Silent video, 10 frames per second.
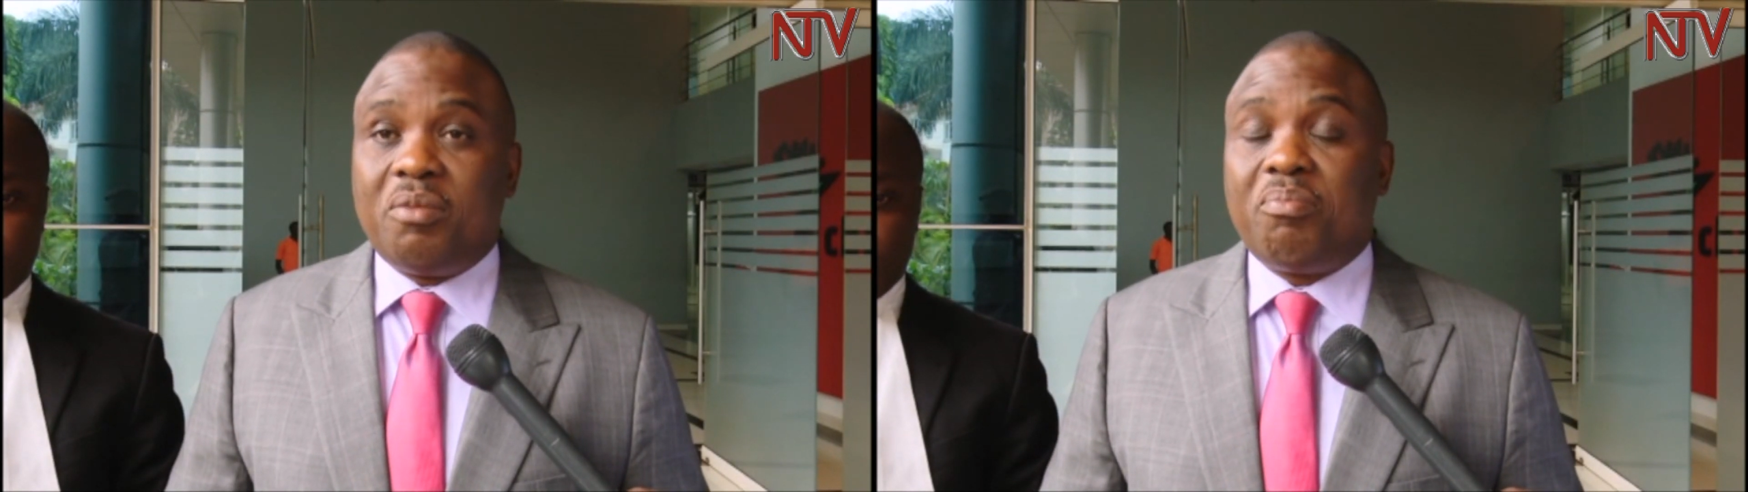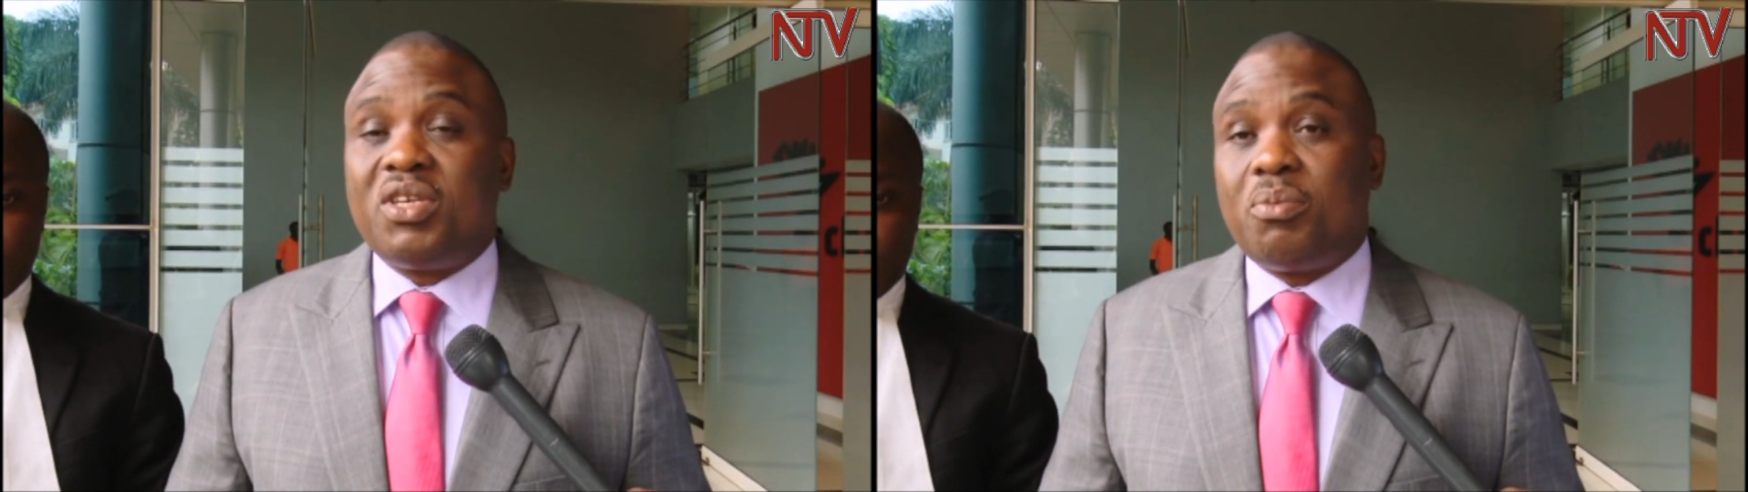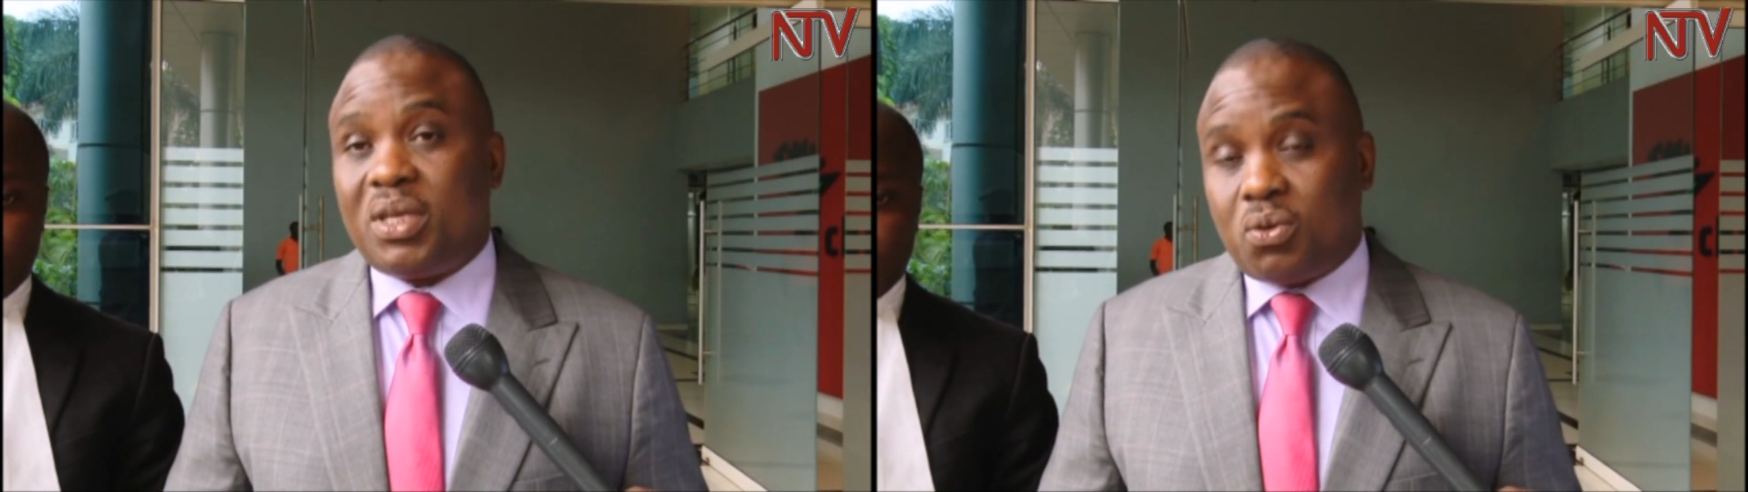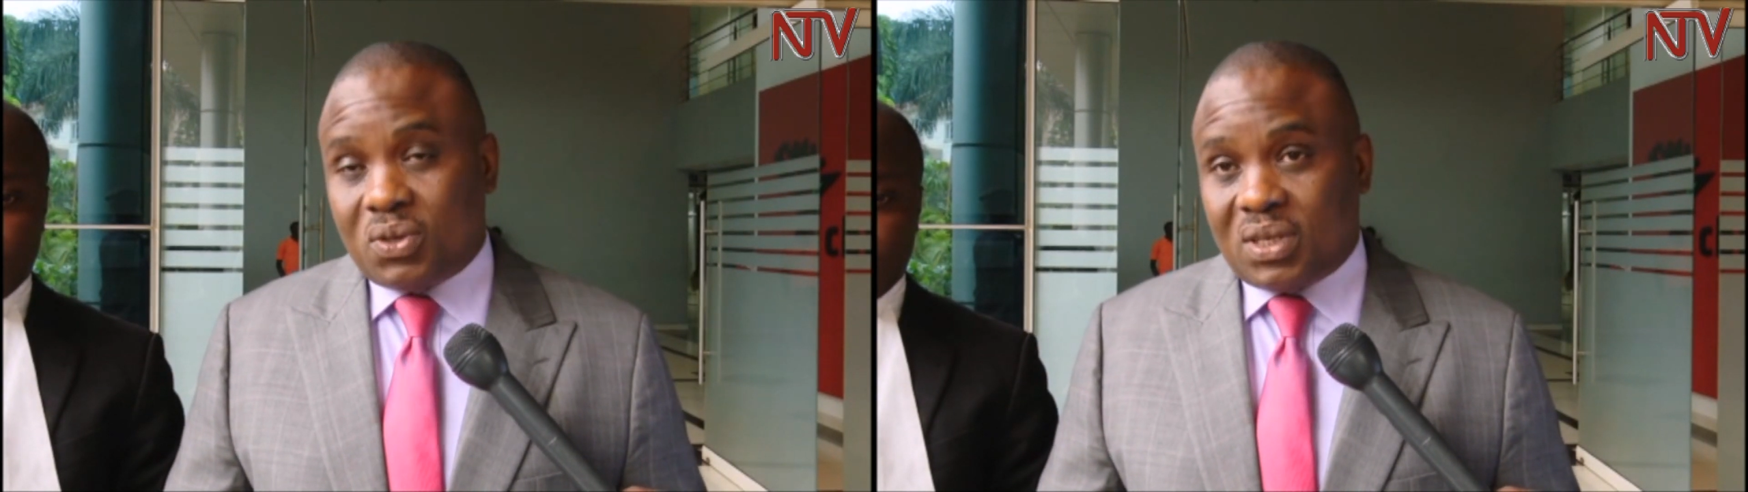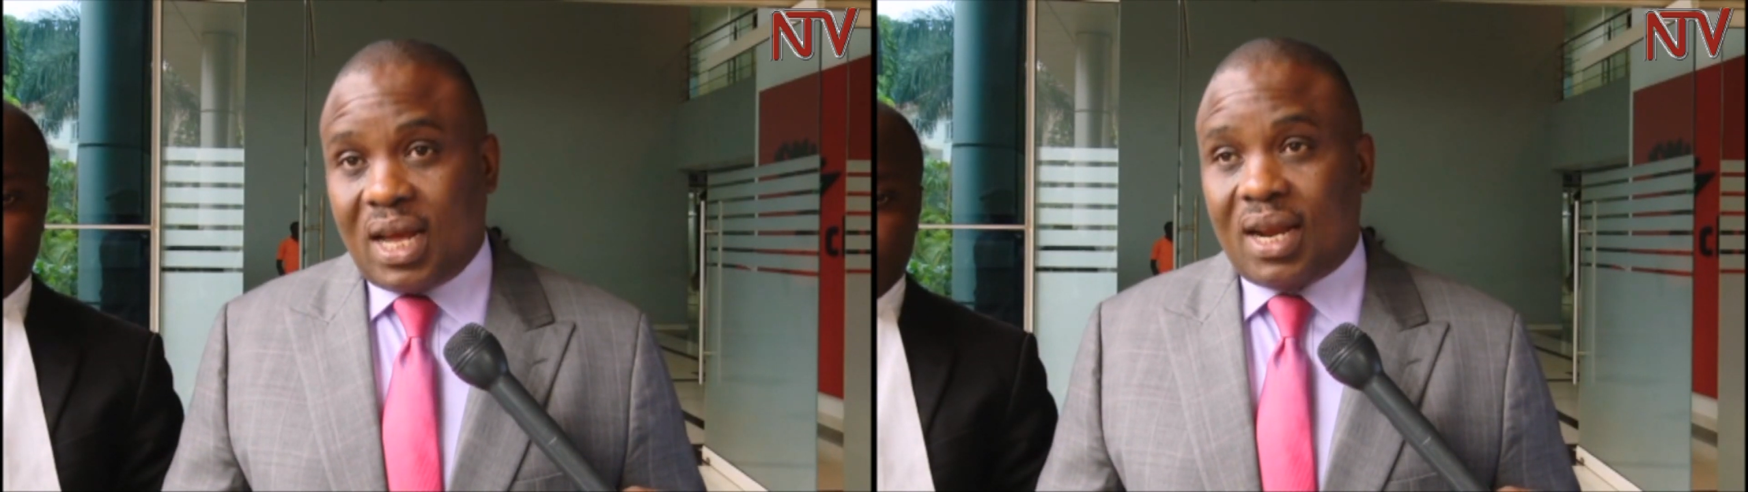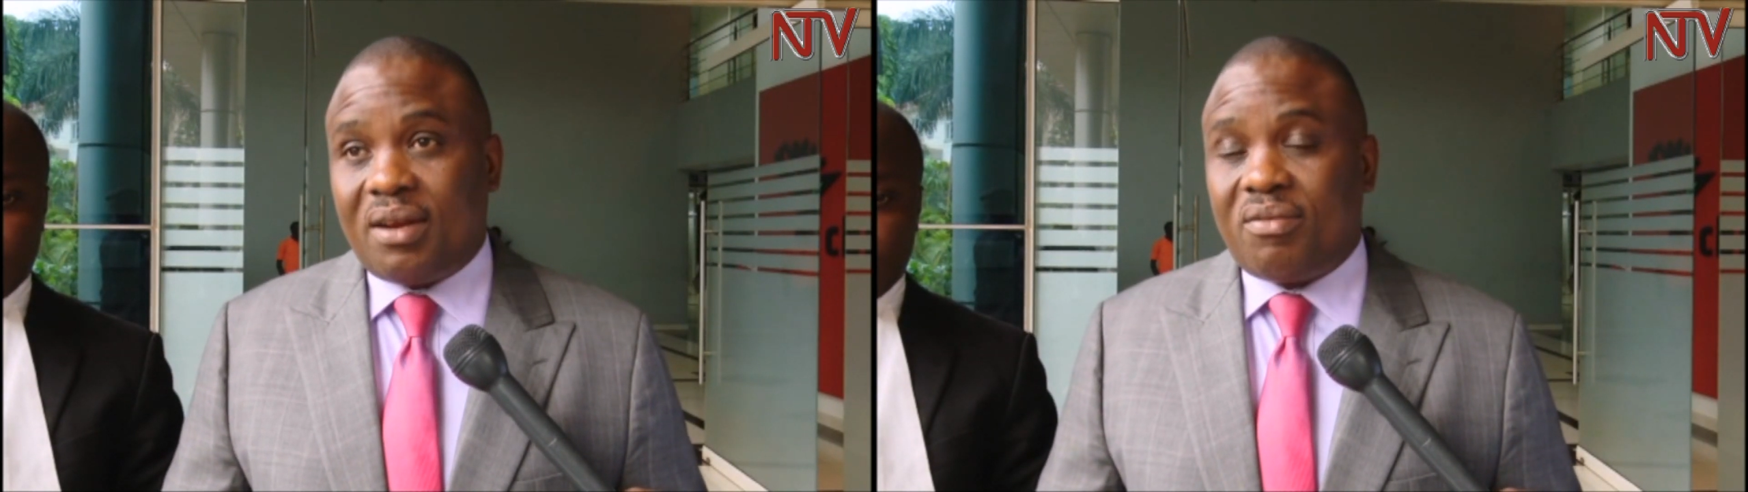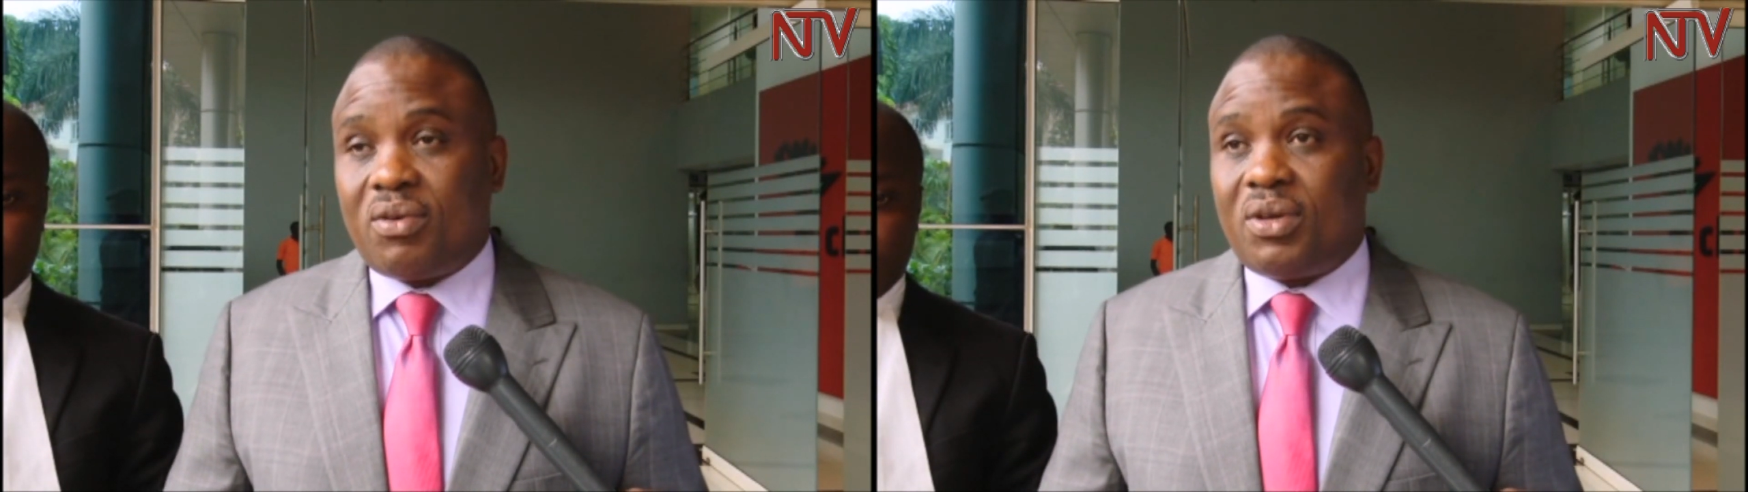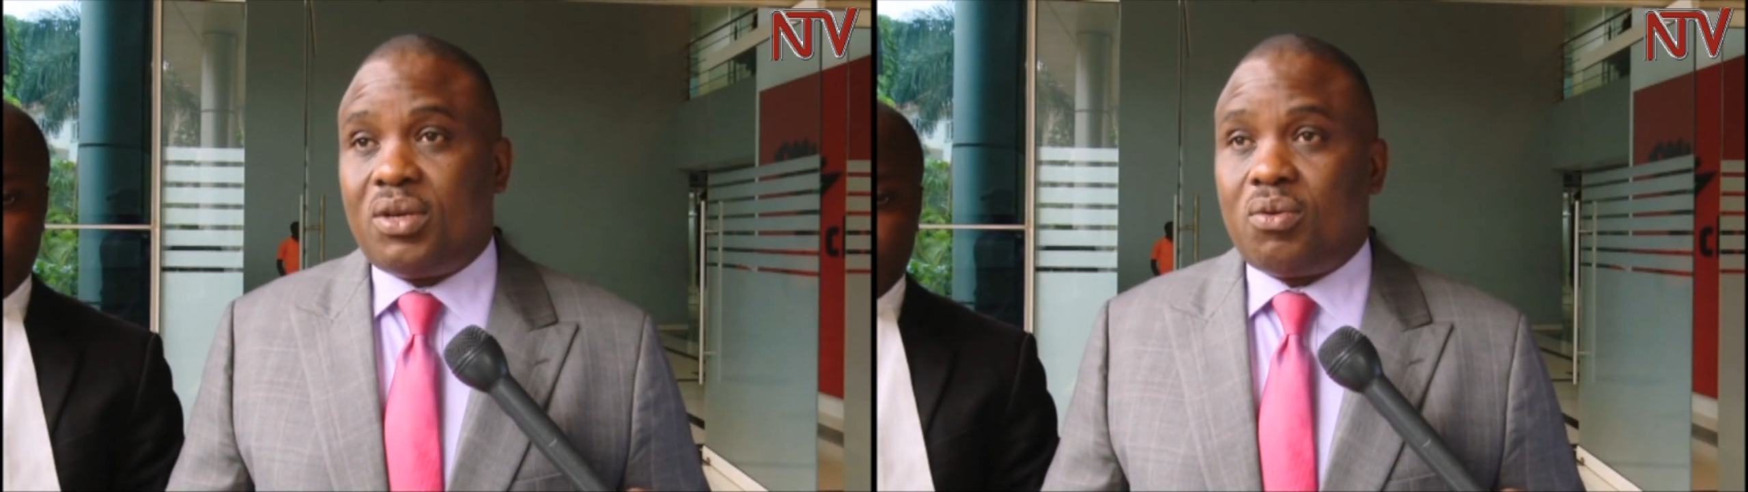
impeachment was null and void.